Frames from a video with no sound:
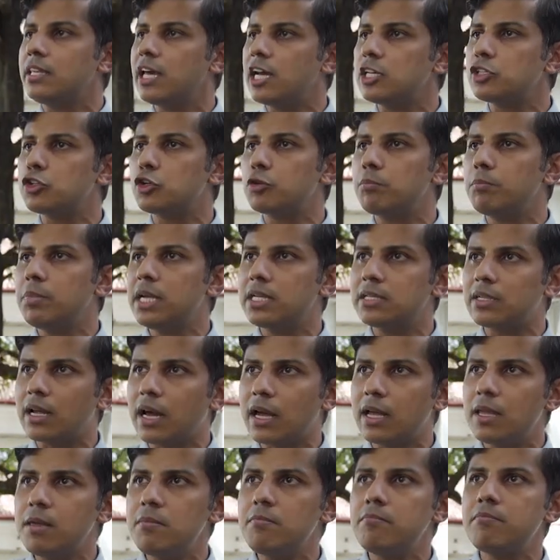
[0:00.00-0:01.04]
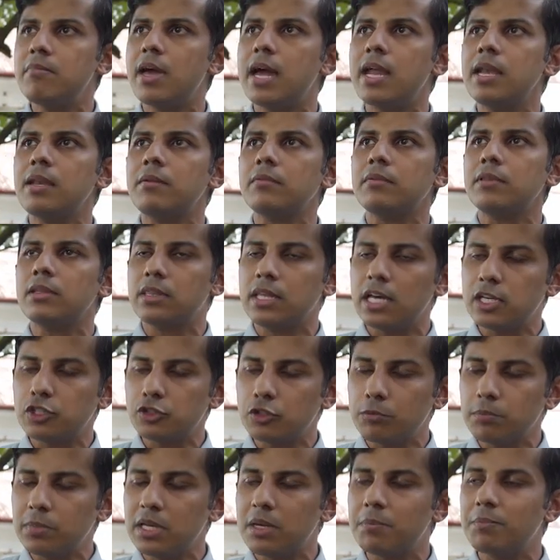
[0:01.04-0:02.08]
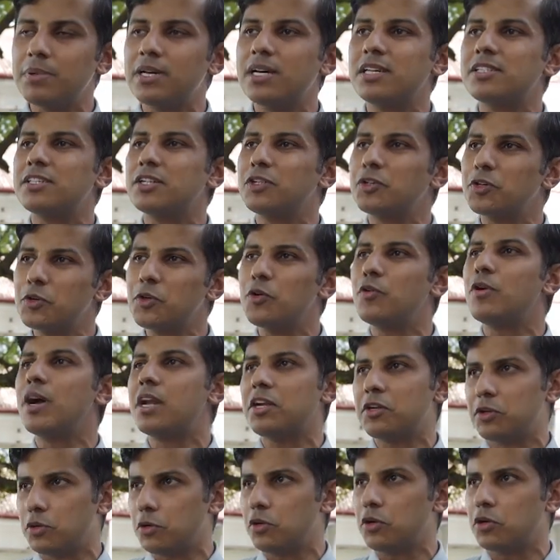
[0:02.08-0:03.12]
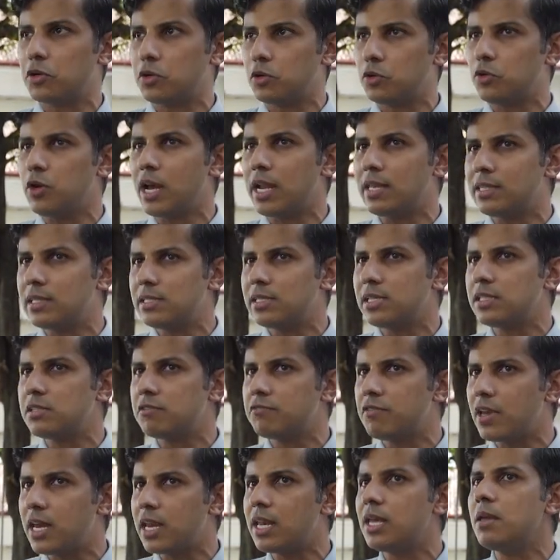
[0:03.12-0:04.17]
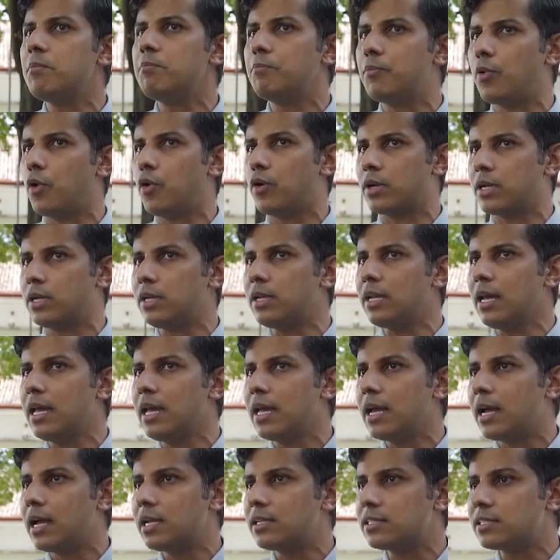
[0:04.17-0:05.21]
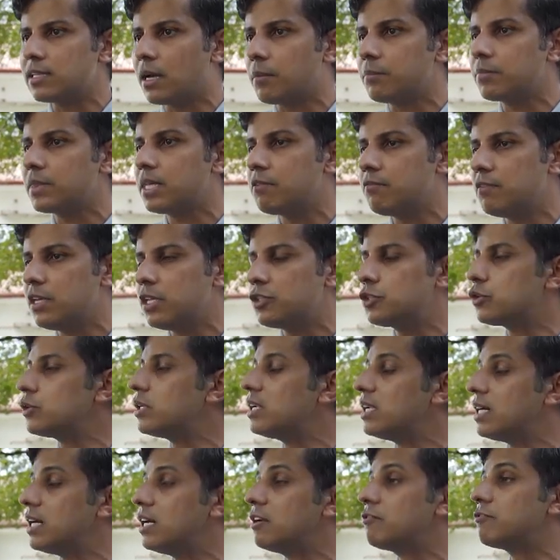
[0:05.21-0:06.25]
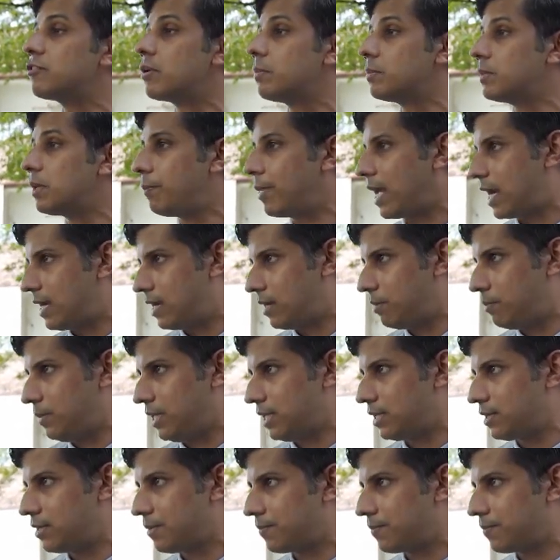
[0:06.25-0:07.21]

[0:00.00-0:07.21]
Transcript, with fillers: there should be time and there should be a person to go and talk to and this is very important and something we should learn from the pandemic.